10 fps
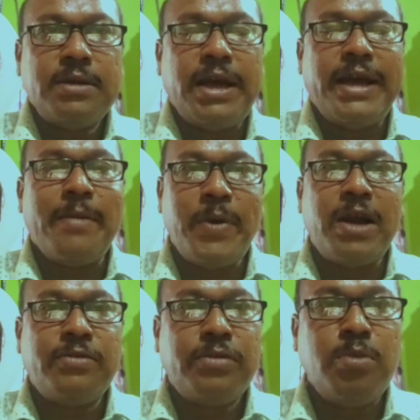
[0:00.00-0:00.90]
and
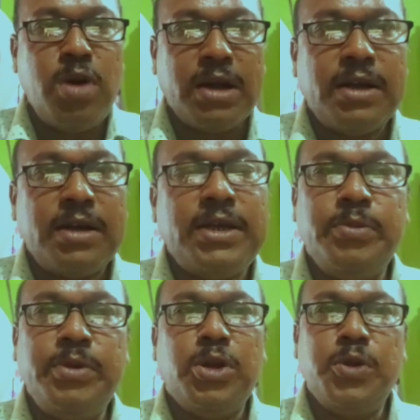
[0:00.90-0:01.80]
apart from water, they
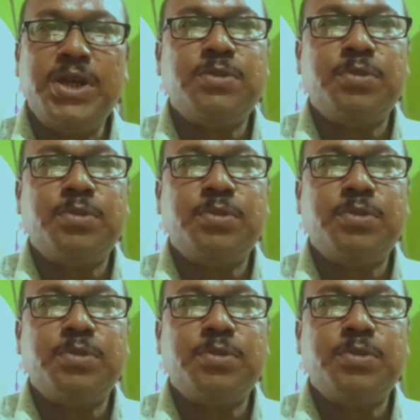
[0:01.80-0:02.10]
will always